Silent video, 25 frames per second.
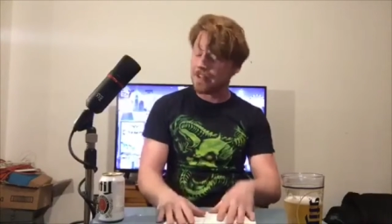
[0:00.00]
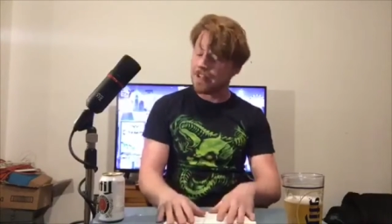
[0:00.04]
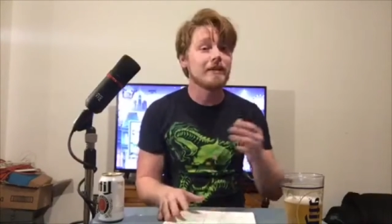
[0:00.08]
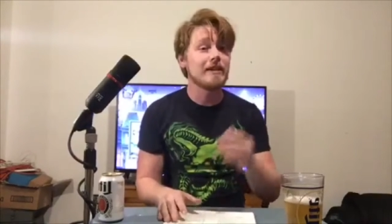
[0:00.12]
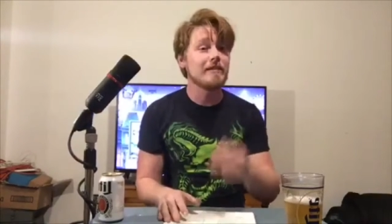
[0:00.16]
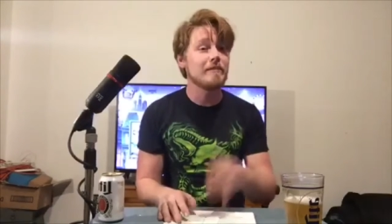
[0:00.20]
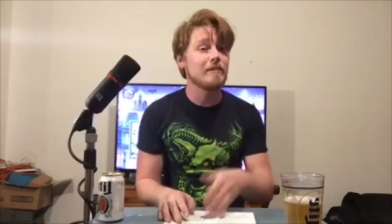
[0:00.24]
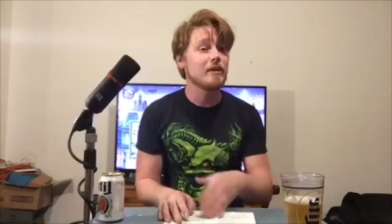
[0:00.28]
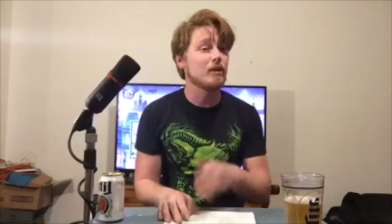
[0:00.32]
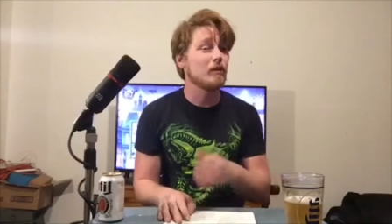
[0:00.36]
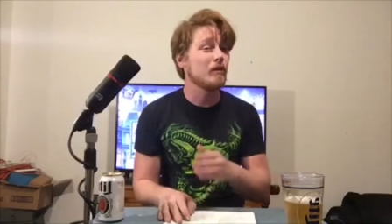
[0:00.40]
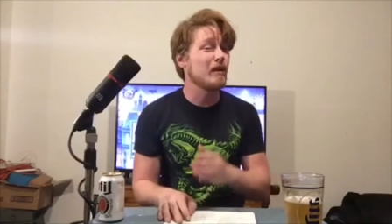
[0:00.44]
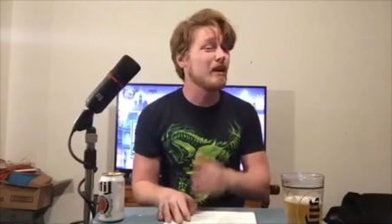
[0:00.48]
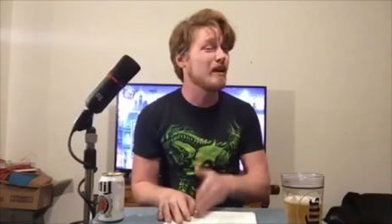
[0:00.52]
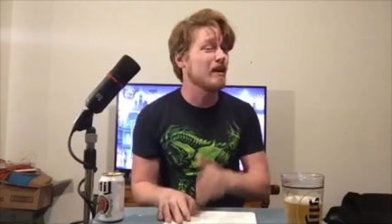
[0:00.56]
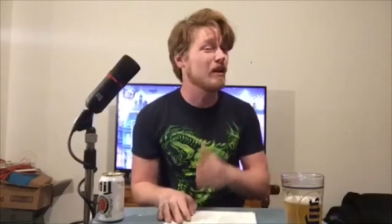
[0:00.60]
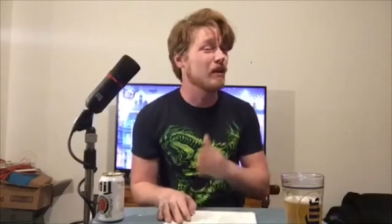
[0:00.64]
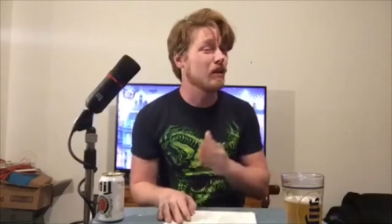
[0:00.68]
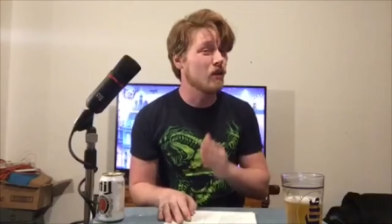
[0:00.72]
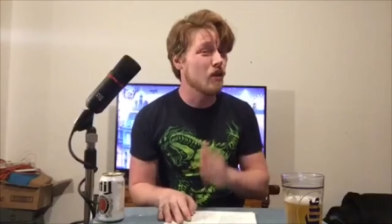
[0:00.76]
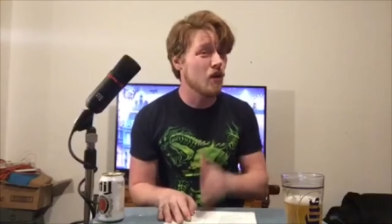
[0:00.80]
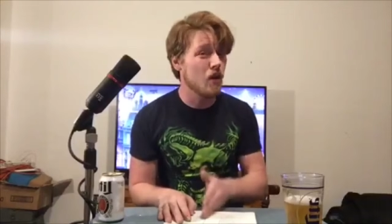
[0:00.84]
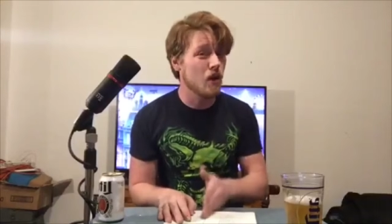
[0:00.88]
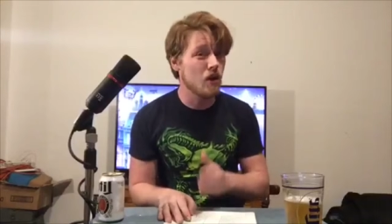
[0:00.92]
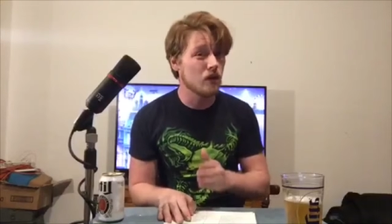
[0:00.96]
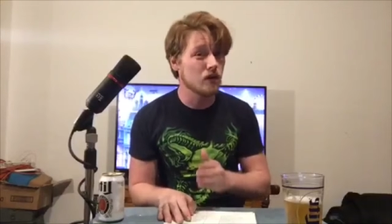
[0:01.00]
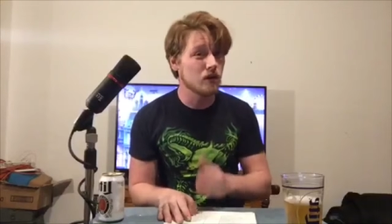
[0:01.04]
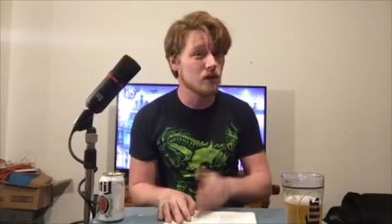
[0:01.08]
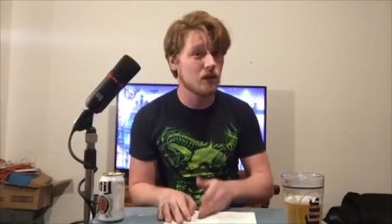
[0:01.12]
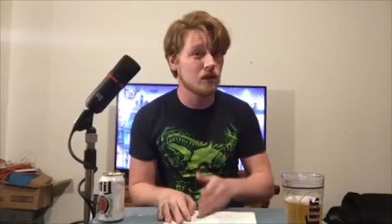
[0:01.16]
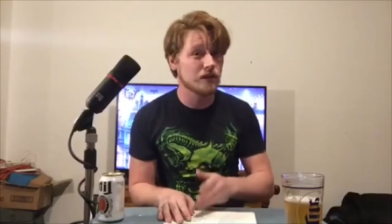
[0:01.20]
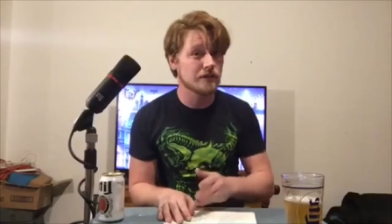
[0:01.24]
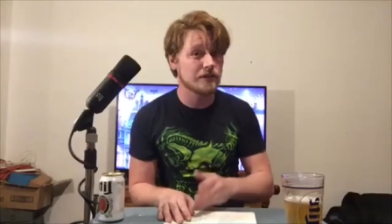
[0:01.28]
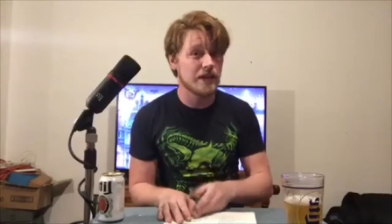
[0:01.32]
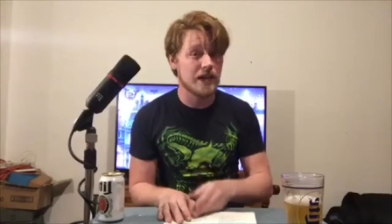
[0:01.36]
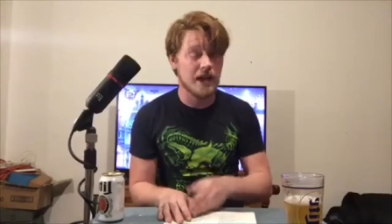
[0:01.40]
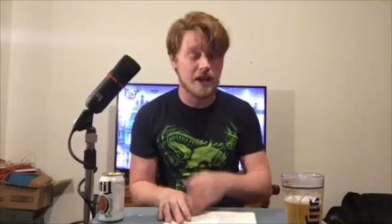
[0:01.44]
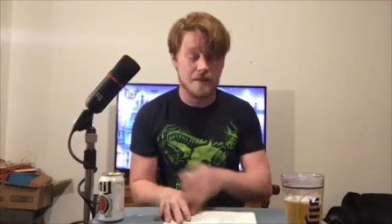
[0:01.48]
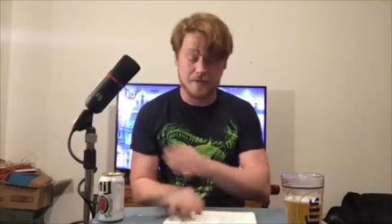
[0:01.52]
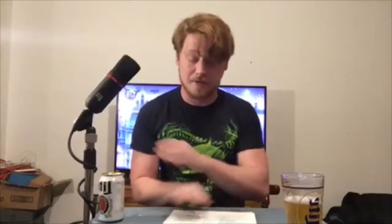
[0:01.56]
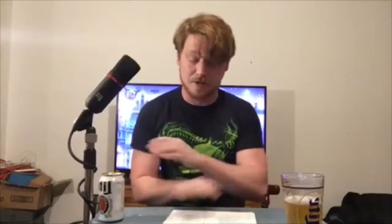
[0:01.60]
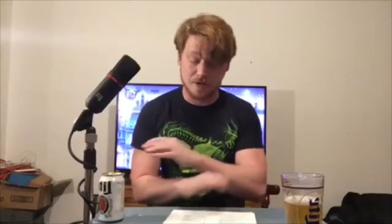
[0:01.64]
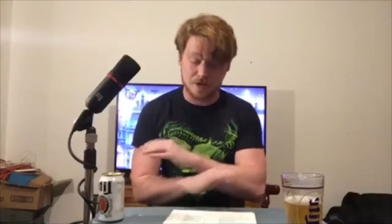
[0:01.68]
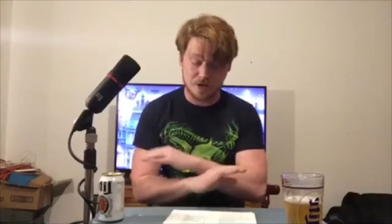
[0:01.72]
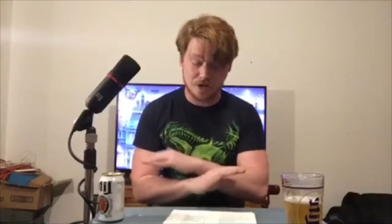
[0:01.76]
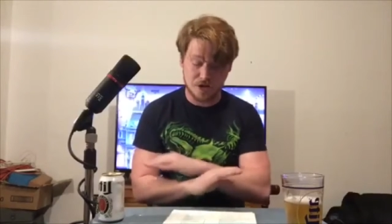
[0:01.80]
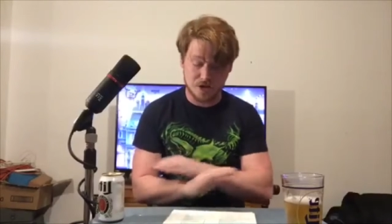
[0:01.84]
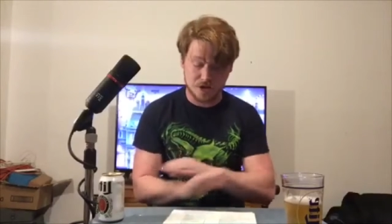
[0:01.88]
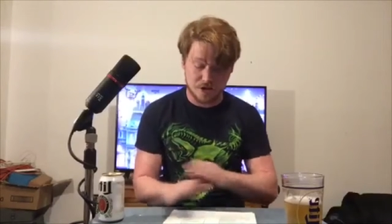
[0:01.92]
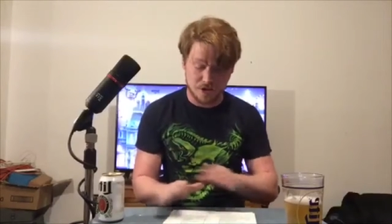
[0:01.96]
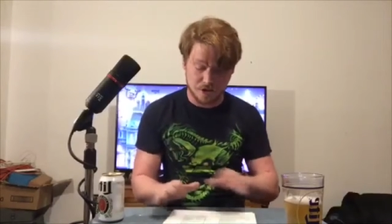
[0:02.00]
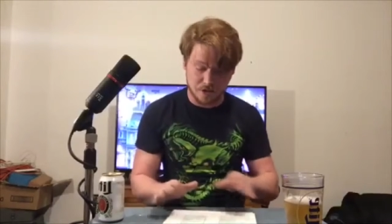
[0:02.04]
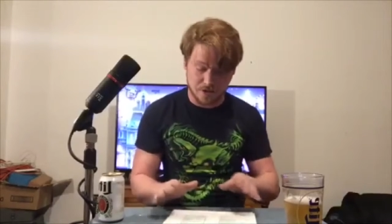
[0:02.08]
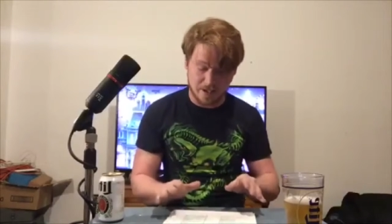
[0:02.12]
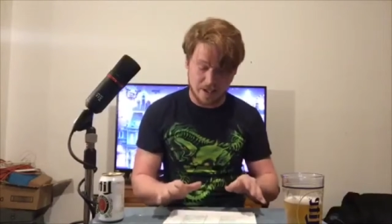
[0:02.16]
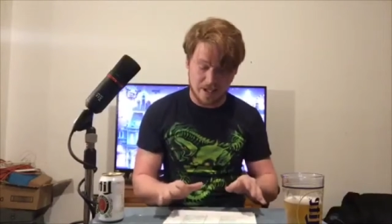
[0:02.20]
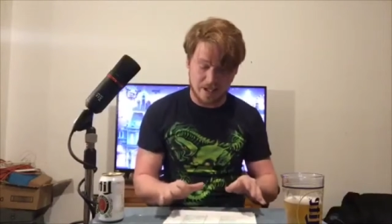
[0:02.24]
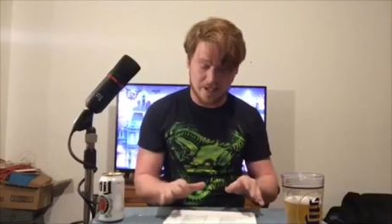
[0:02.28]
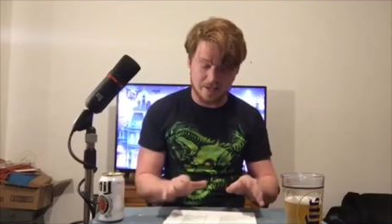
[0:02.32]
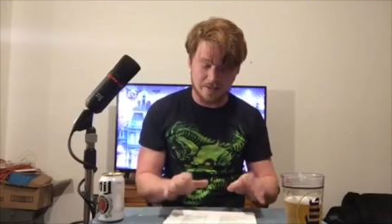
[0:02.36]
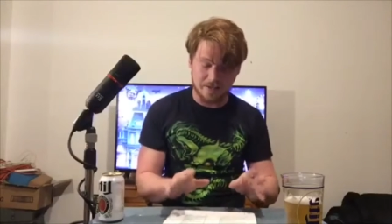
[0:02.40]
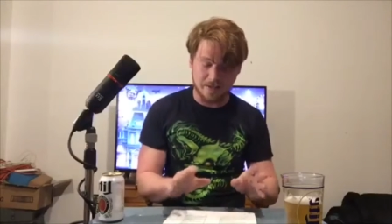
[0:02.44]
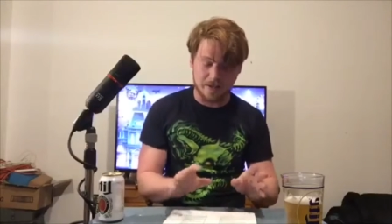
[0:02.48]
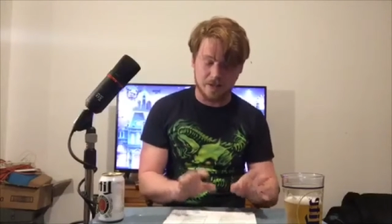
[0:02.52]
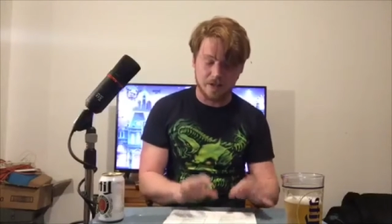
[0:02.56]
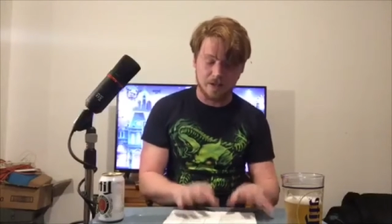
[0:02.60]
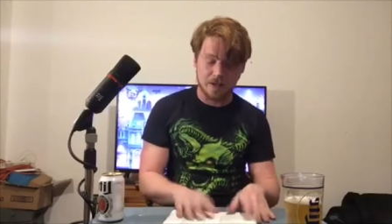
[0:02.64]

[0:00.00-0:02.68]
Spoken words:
They've been around a long, long time and they're still not in there.